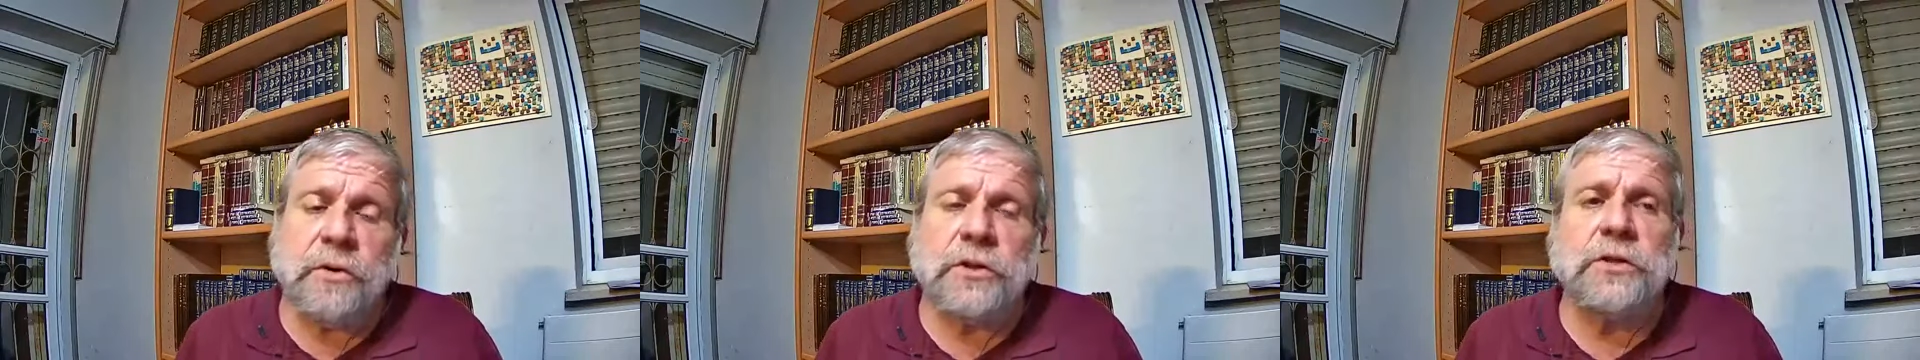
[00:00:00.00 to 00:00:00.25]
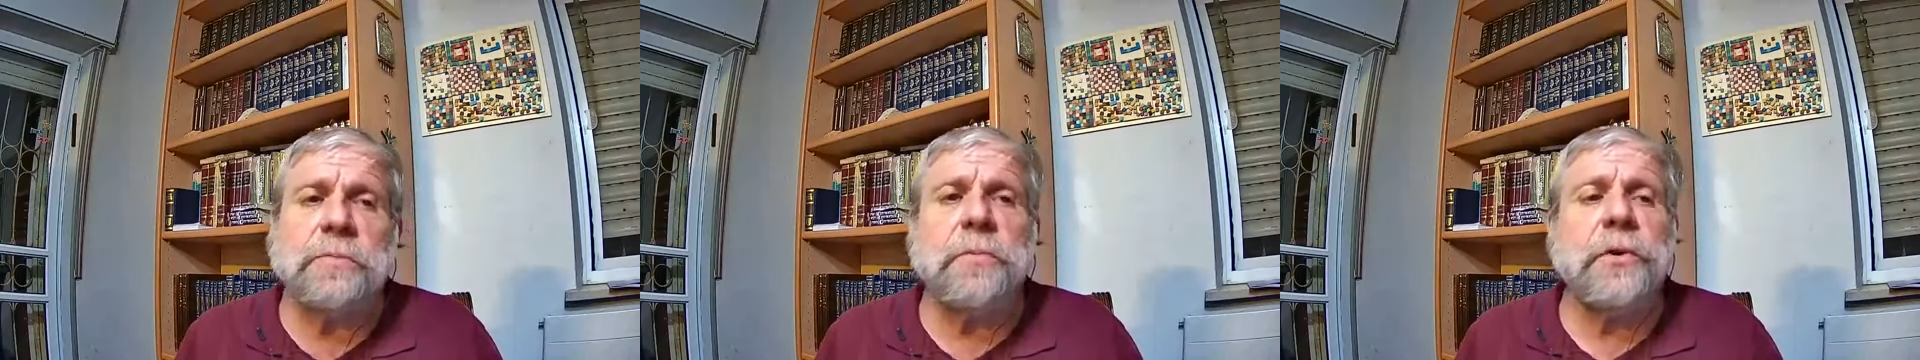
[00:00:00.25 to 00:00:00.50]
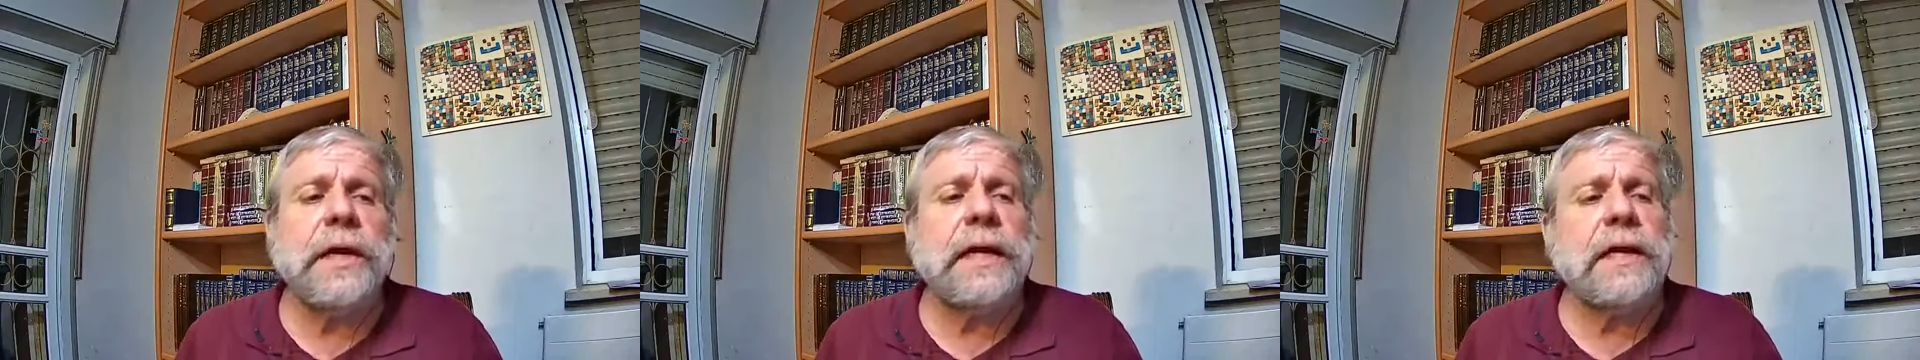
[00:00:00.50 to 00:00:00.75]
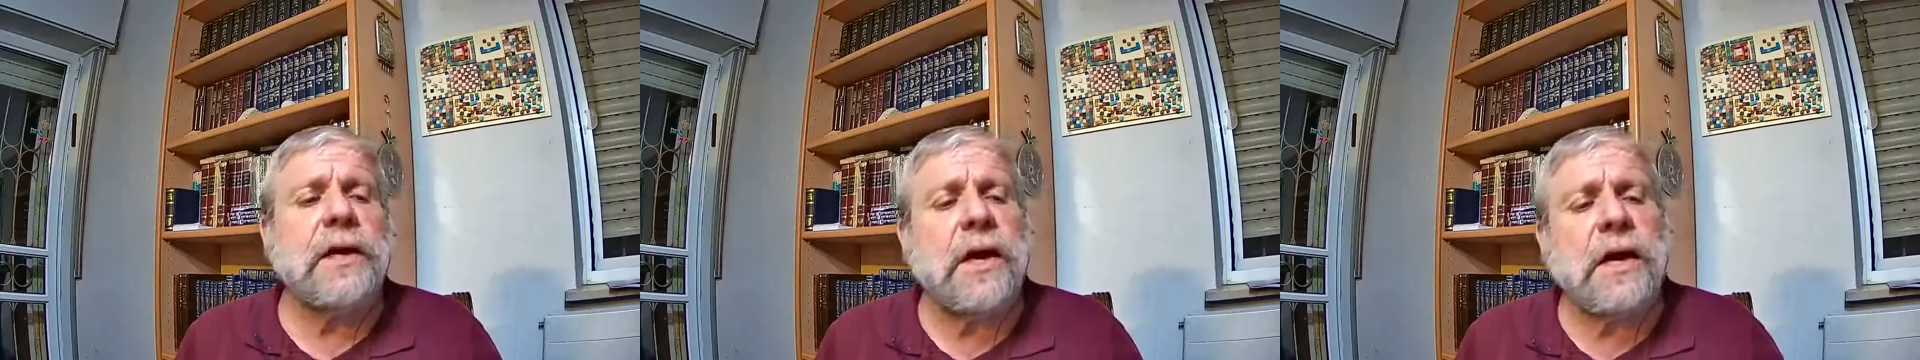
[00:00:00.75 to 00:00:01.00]
In order to
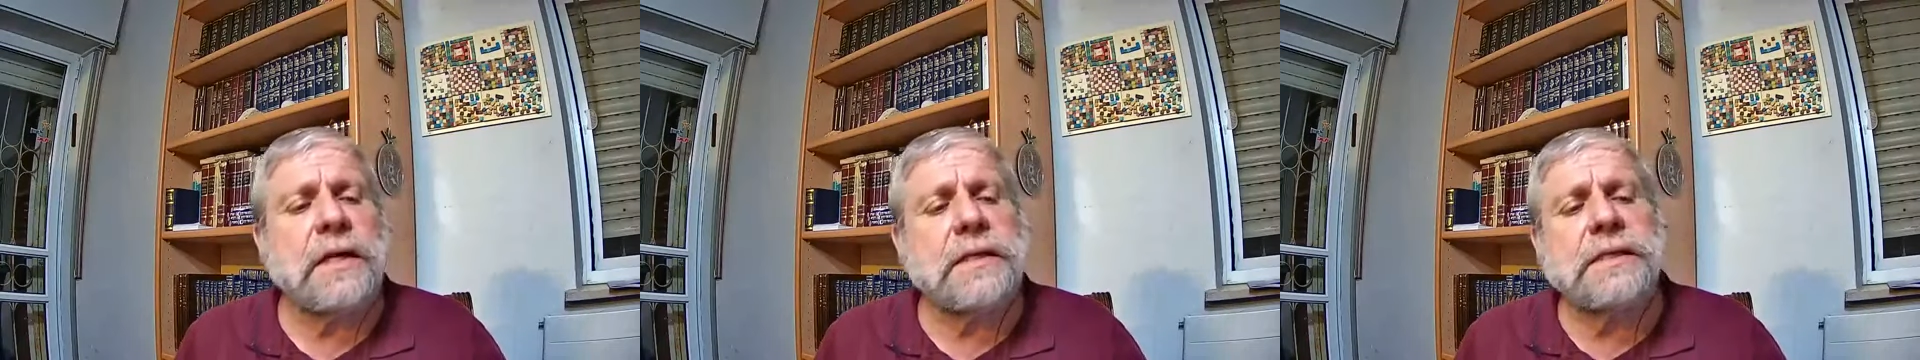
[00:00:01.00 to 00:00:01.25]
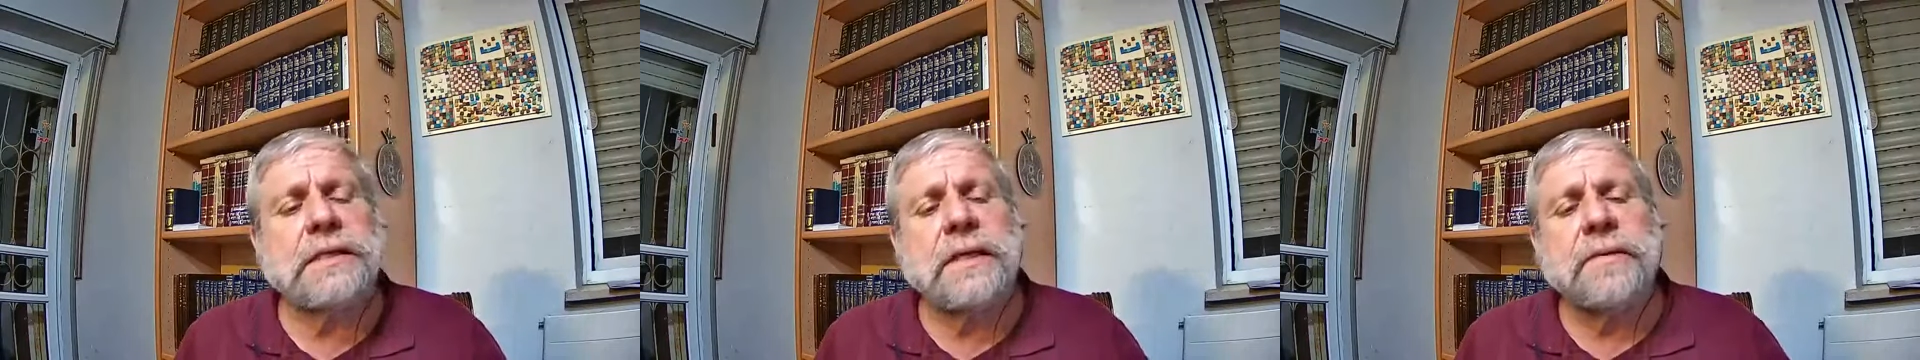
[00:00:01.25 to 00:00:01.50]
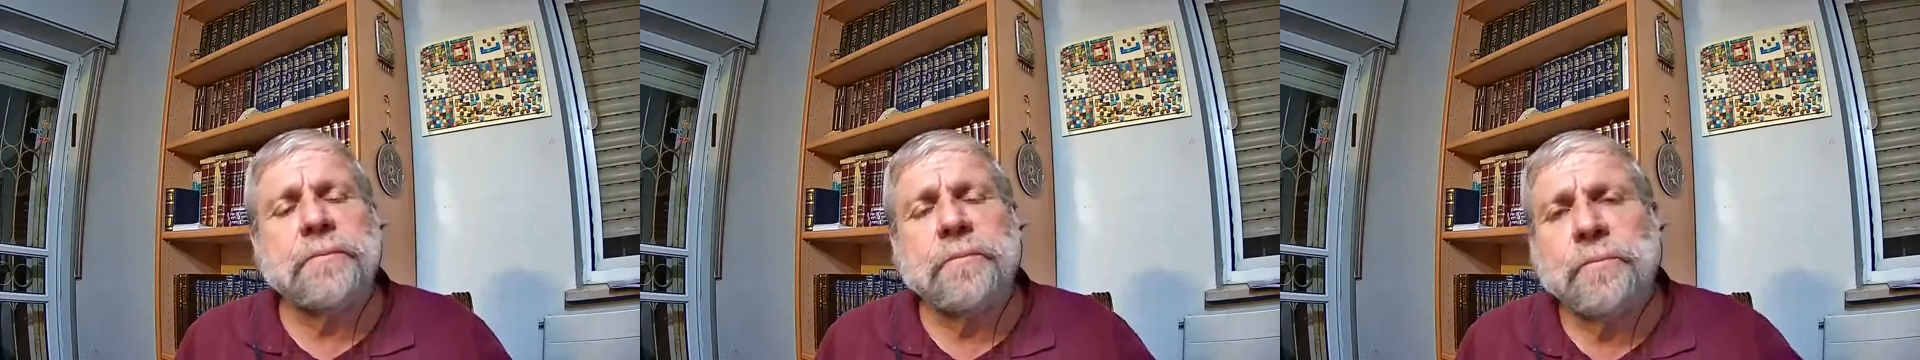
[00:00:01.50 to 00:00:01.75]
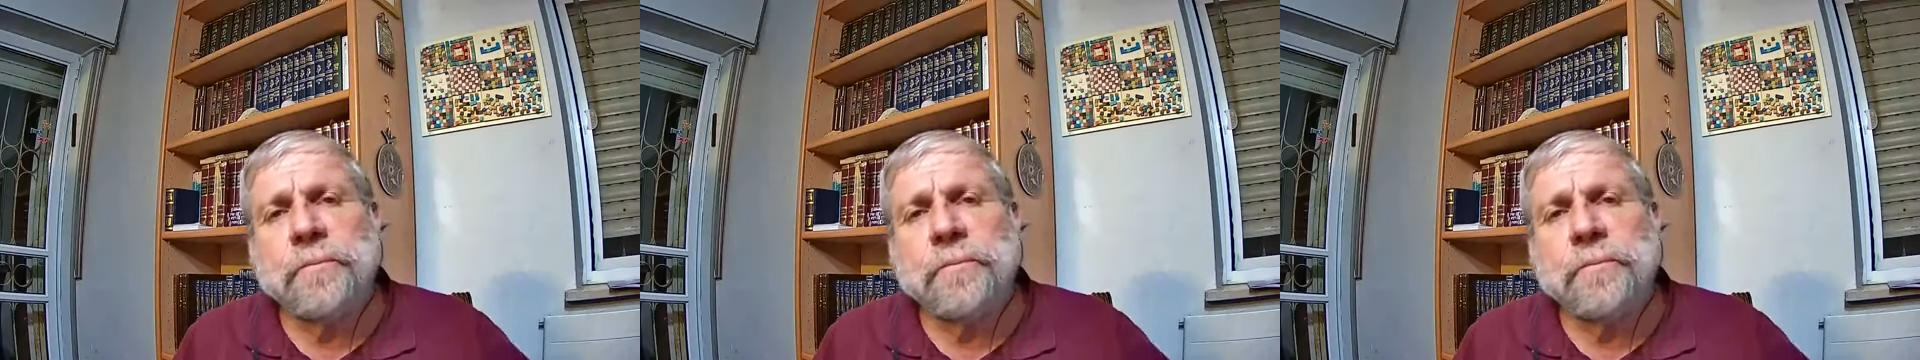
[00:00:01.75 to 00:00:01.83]
bring God's